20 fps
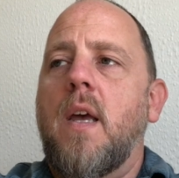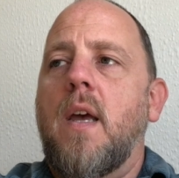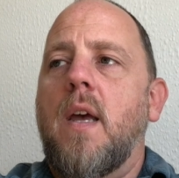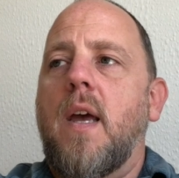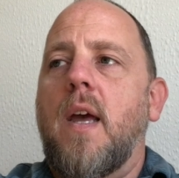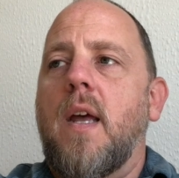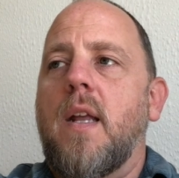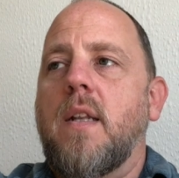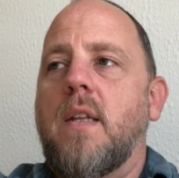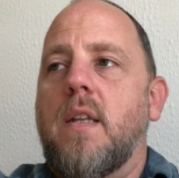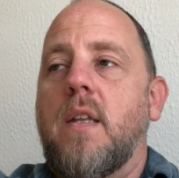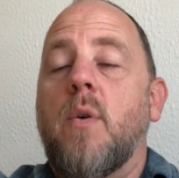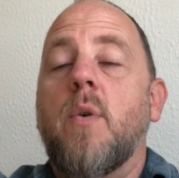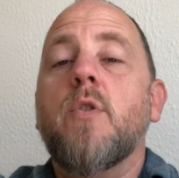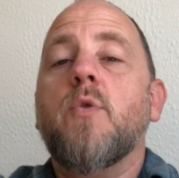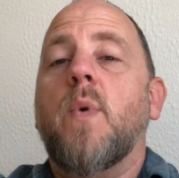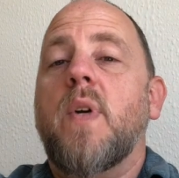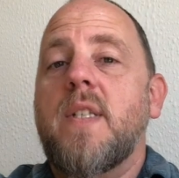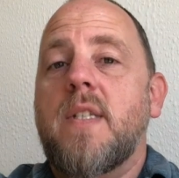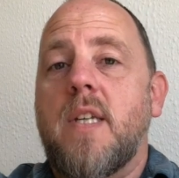And there was
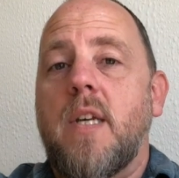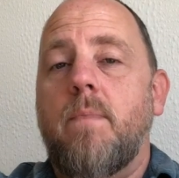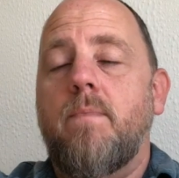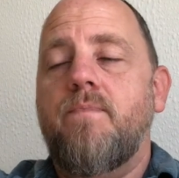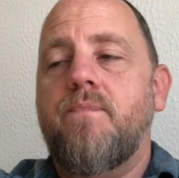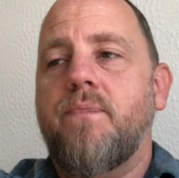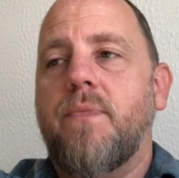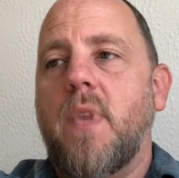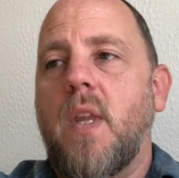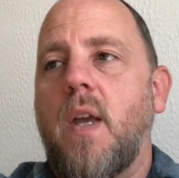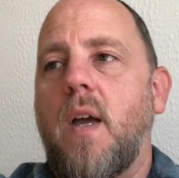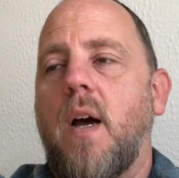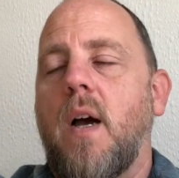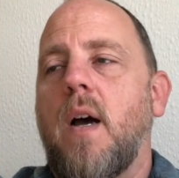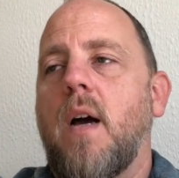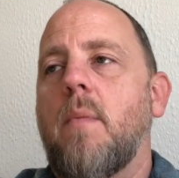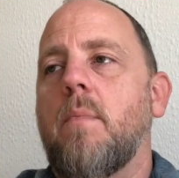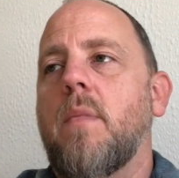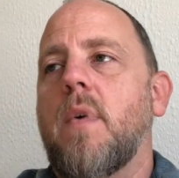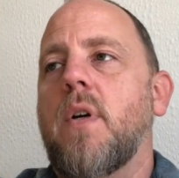one team
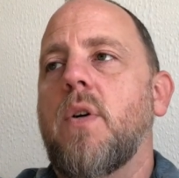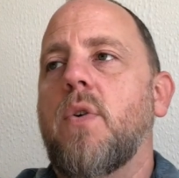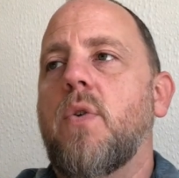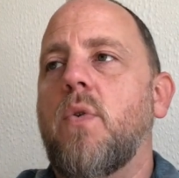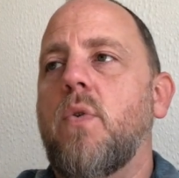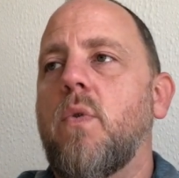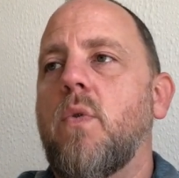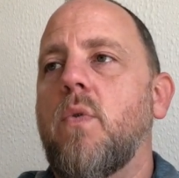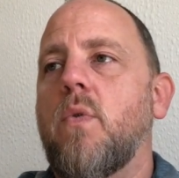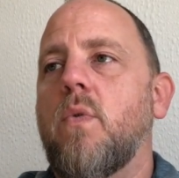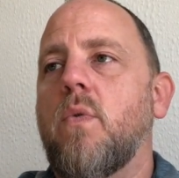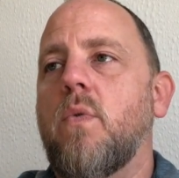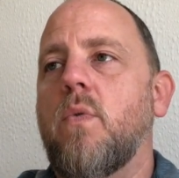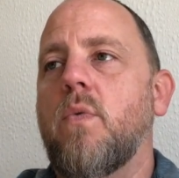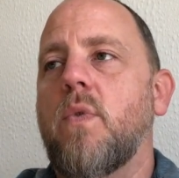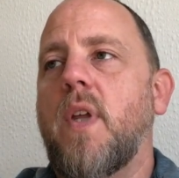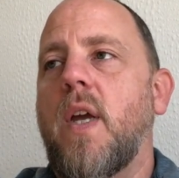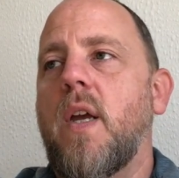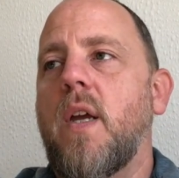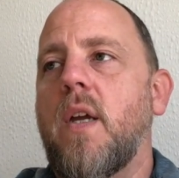who
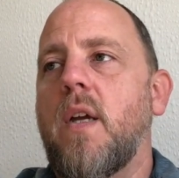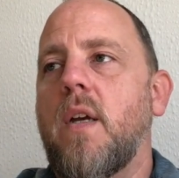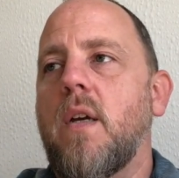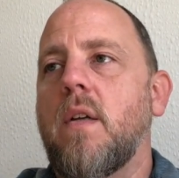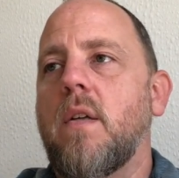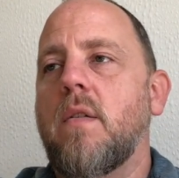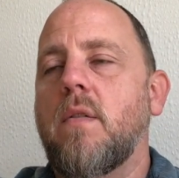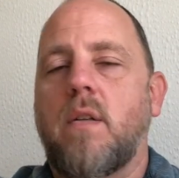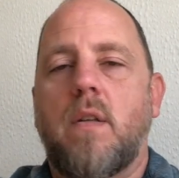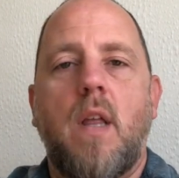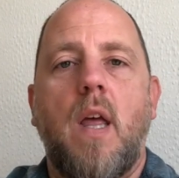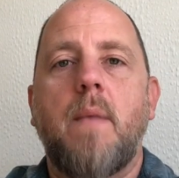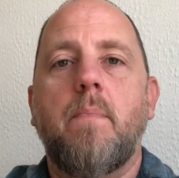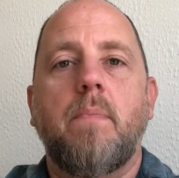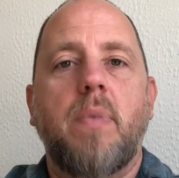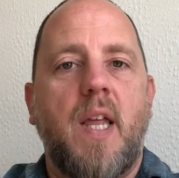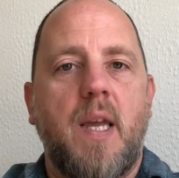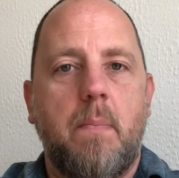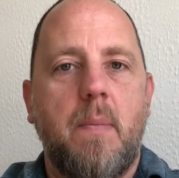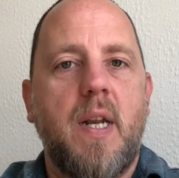and
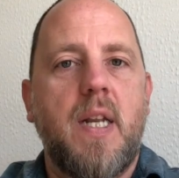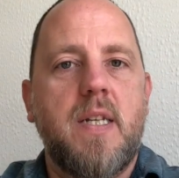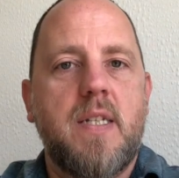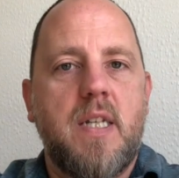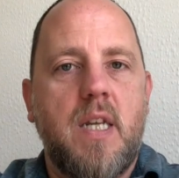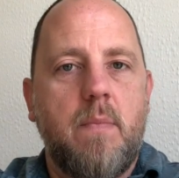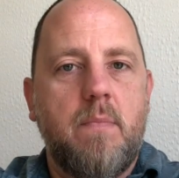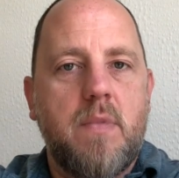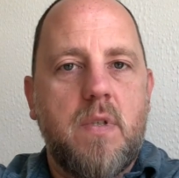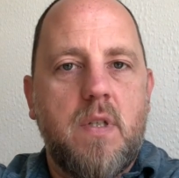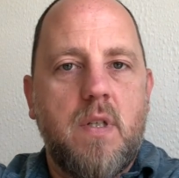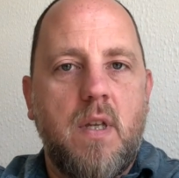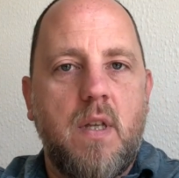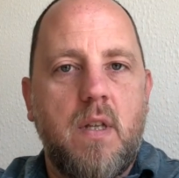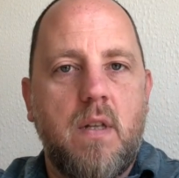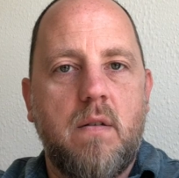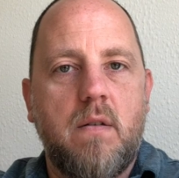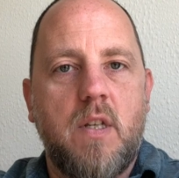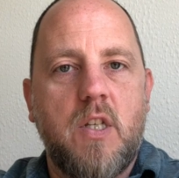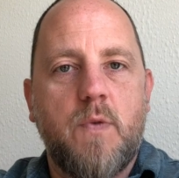like many teams
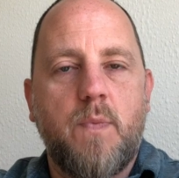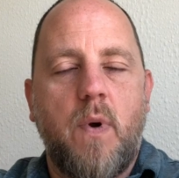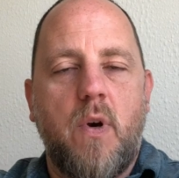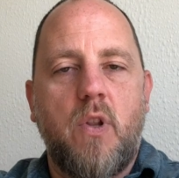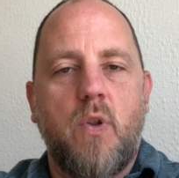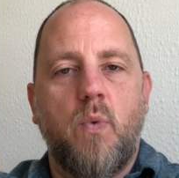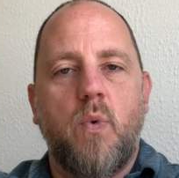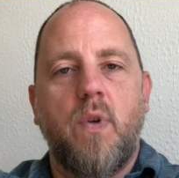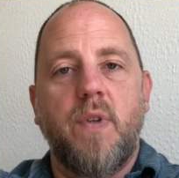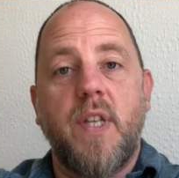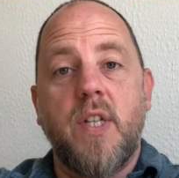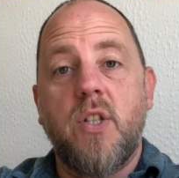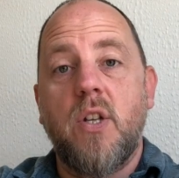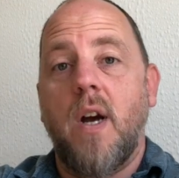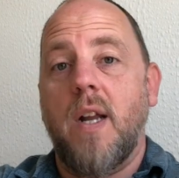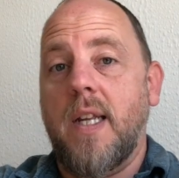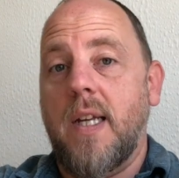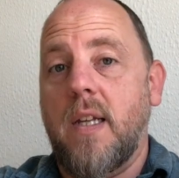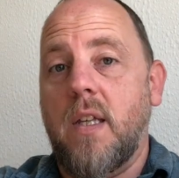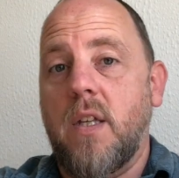in this part of the world, they
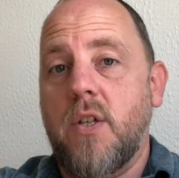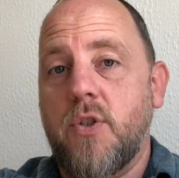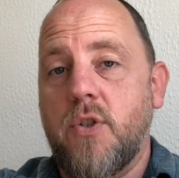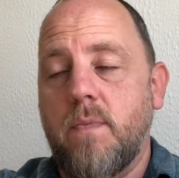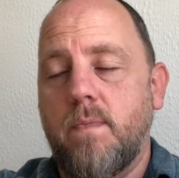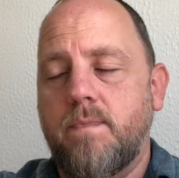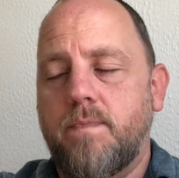taught English.